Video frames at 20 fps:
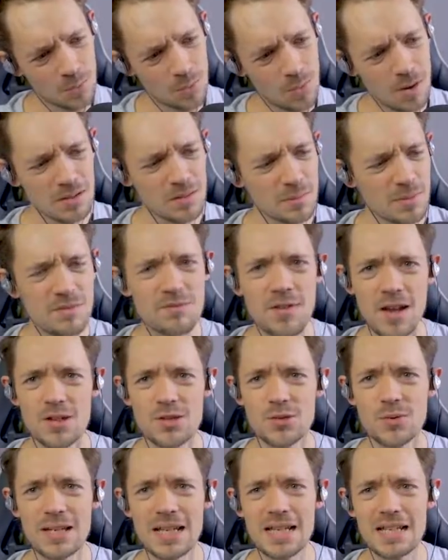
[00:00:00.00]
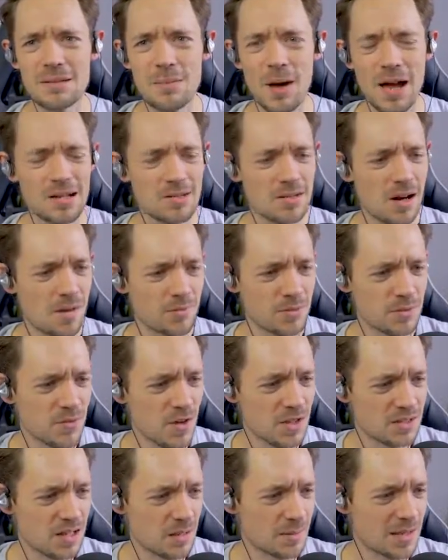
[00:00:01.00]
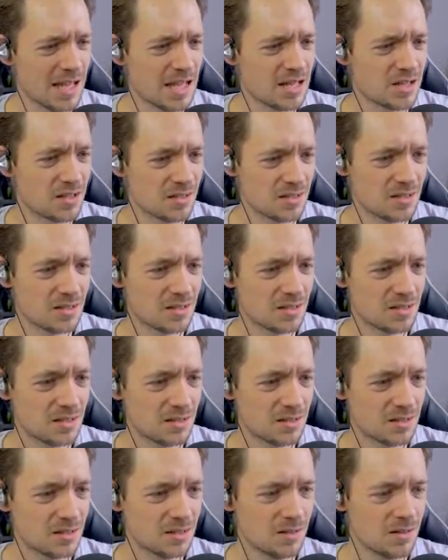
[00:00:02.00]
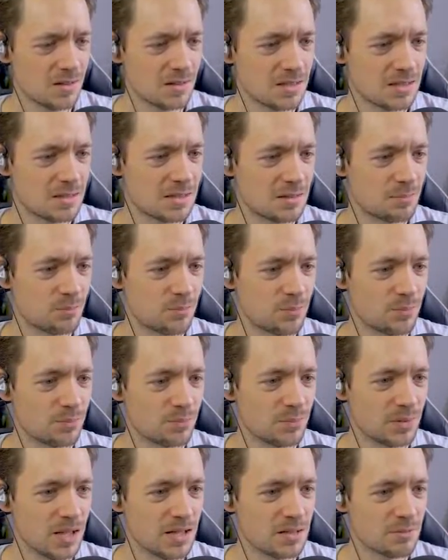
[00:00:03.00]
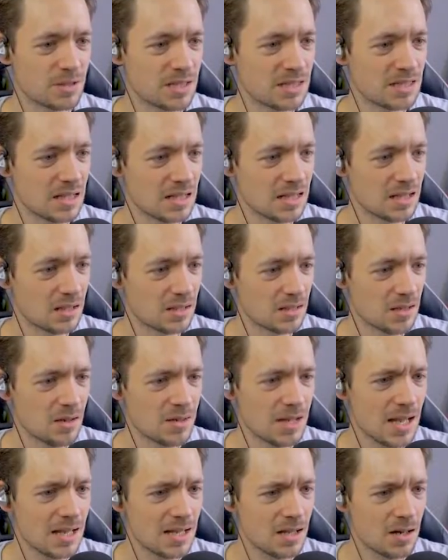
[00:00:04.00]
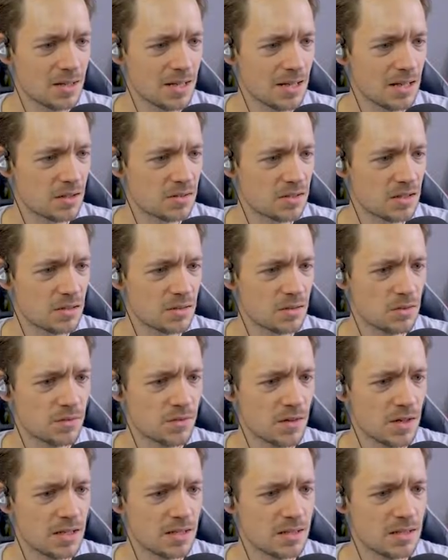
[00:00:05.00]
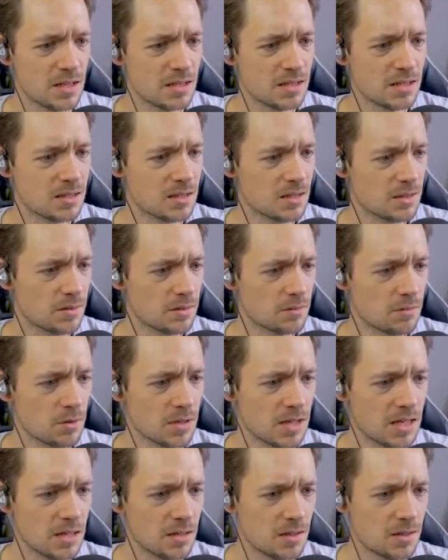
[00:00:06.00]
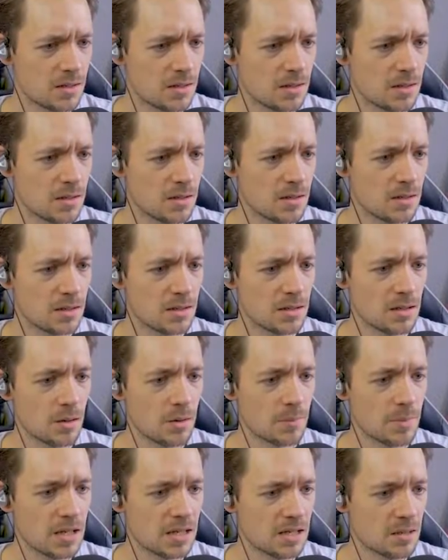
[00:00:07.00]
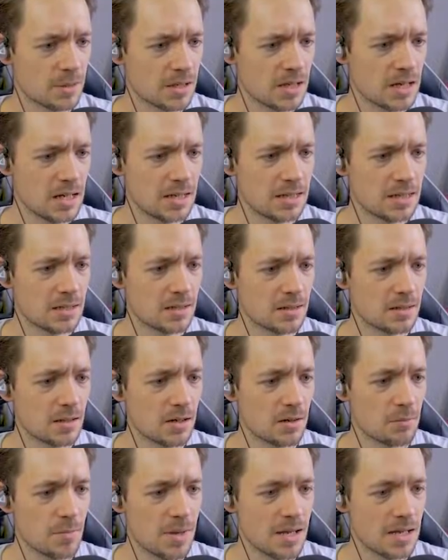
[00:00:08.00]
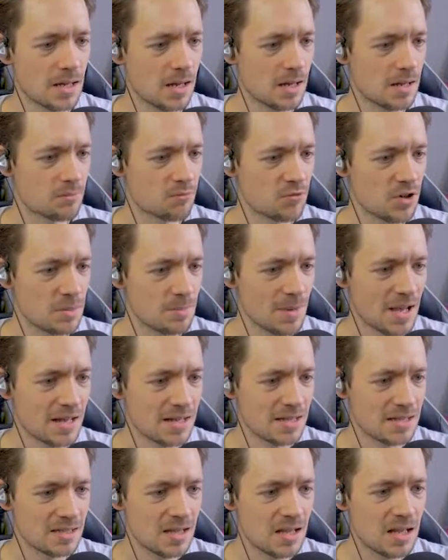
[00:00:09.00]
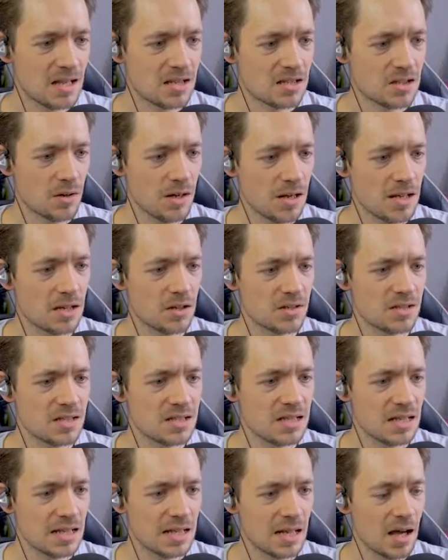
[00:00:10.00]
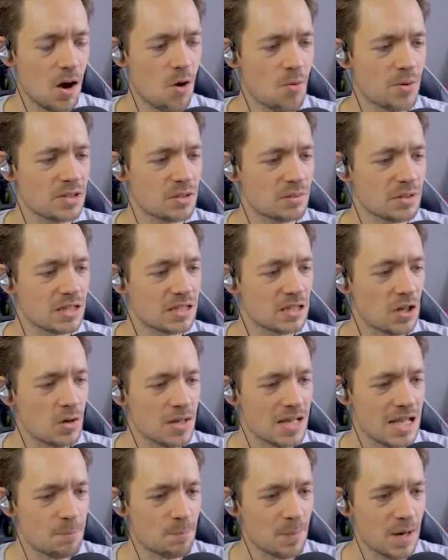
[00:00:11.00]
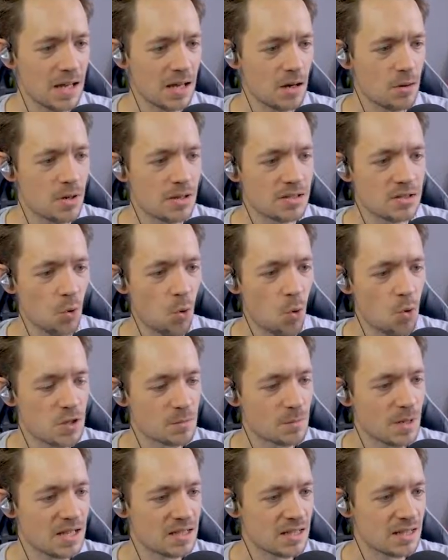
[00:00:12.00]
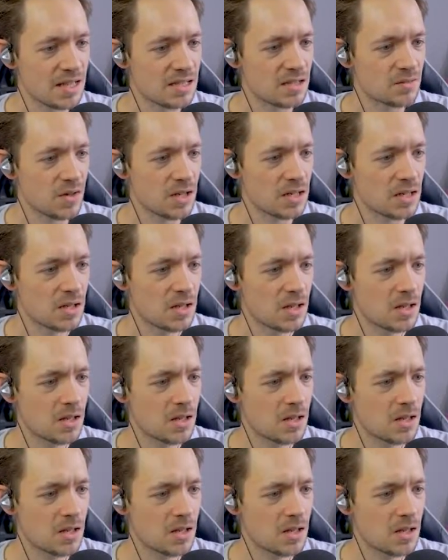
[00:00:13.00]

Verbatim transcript: Welcome to me venturing into Minecraft for the first time in ages. God. Bloody ridiculous. Okay, okay, Ocelot, you're fine. Nothing nothing wrong here. oh, mate, God. I Oh, mate, I'm really bad at this. So, because it's nearly... Oh, it's, it's a donkey... Oh, no, it's a horse place. Okay, that's fine.